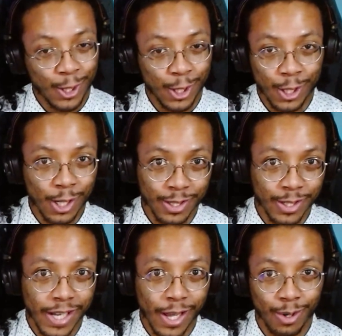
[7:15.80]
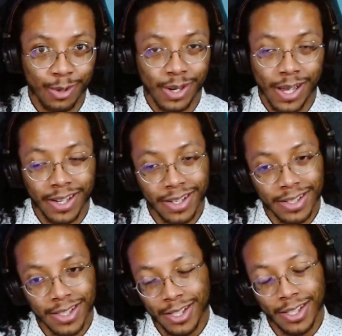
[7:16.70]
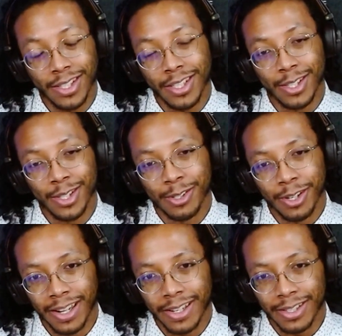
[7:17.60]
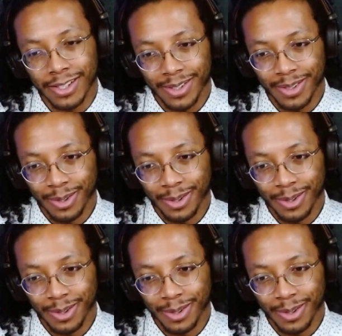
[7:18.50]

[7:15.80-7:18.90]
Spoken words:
she doesn't see her own eyes, she sees your eyes, so.